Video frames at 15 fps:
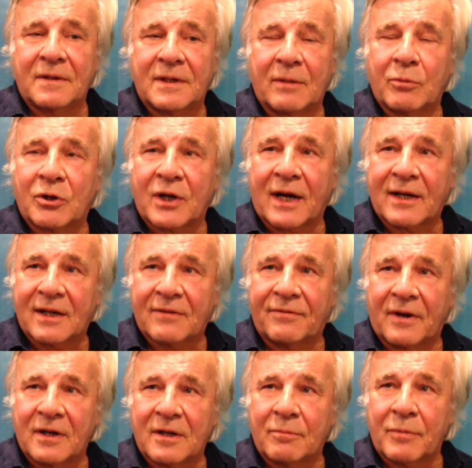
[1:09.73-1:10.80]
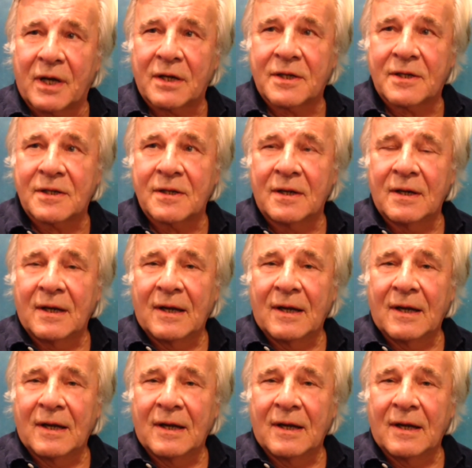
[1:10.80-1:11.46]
democratic fundaments.